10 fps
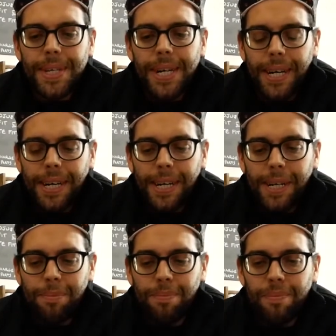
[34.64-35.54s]

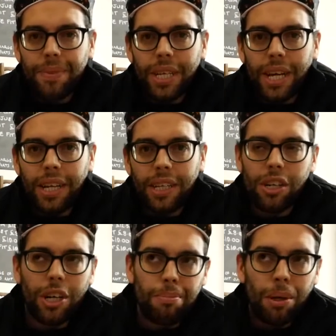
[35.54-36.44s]
And he
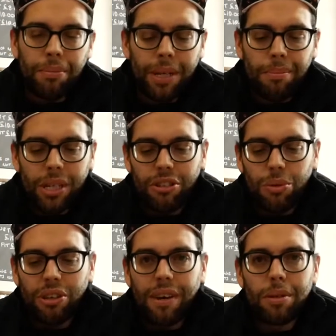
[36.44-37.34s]
kind of popped in because he
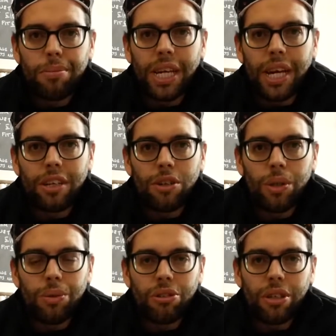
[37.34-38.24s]
was having a mechanical.
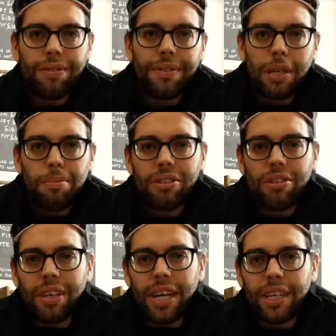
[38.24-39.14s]
It was a fairly busy
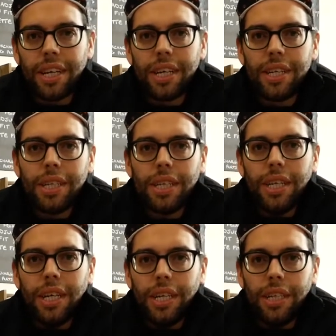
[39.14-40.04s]
Saturday,
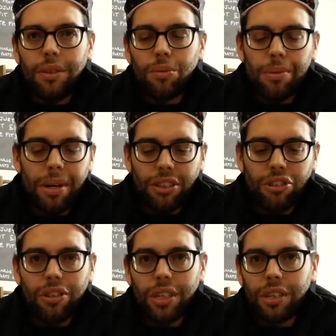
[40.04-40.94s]
and we
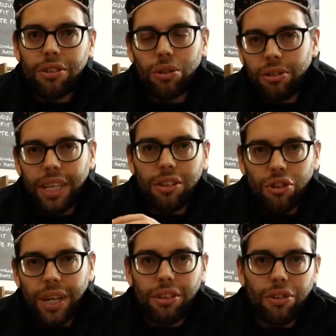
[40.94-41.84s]
managed to sort of take his
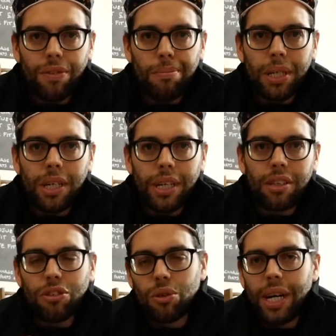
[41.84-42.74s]
cranks off the bike
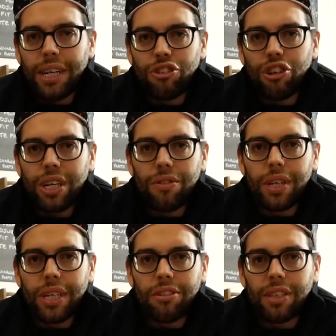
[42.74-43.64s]
and sort out his chain
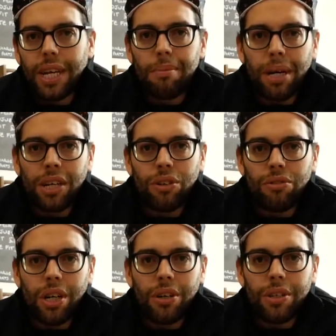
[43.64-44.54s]
rings and get him back on the
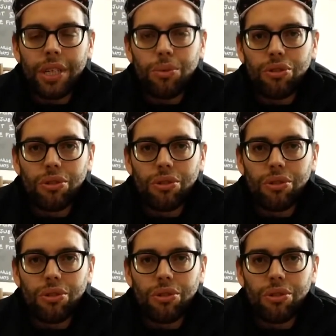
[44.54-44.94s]
road. He was